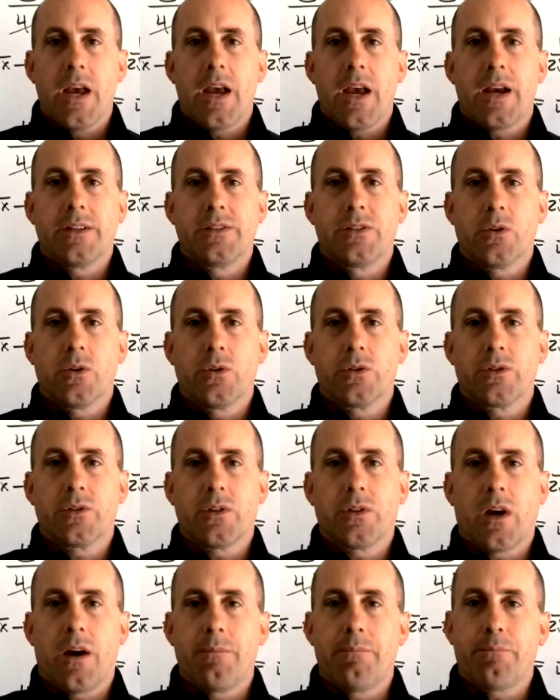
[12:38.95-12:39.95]
And so there's
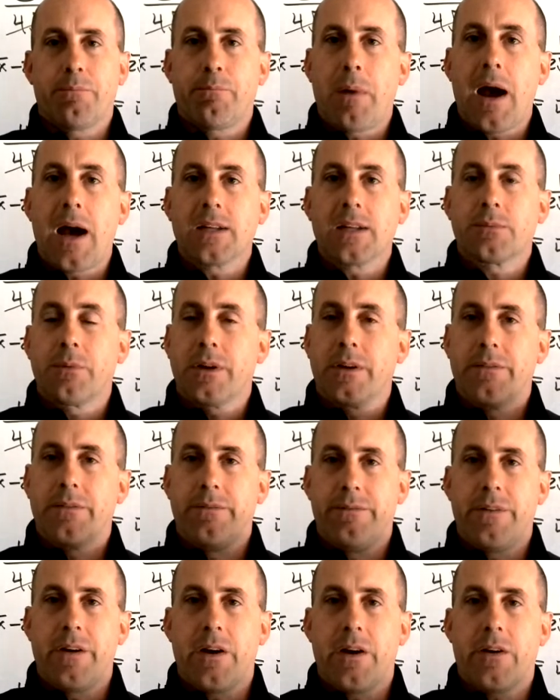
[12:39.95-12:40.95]
possibly a
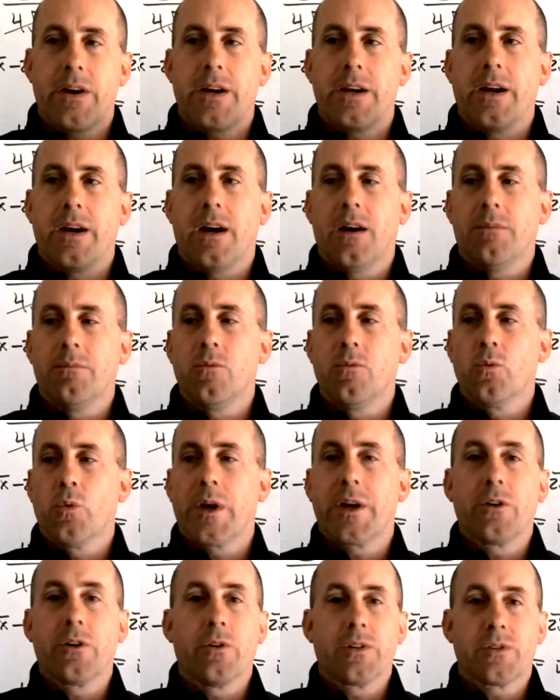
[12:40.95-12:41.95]
very
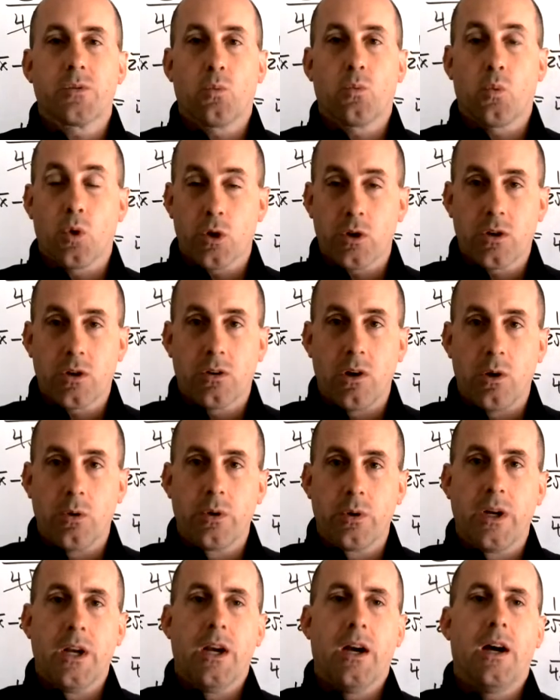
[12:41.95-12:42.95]
rigorous
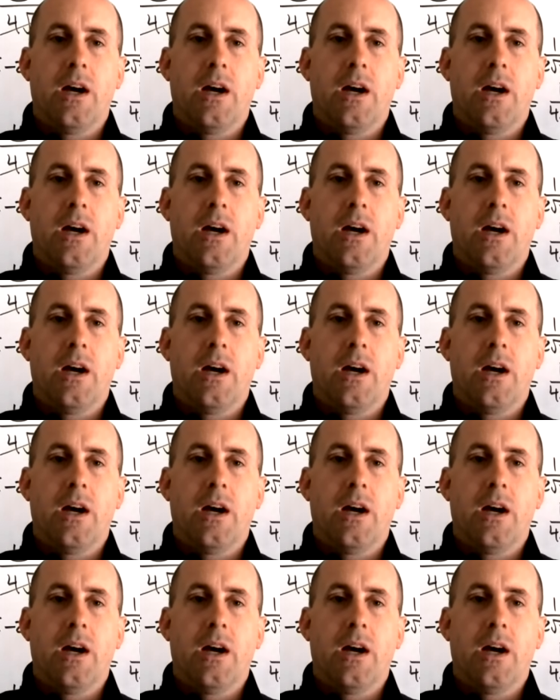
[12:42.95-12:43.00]
workload,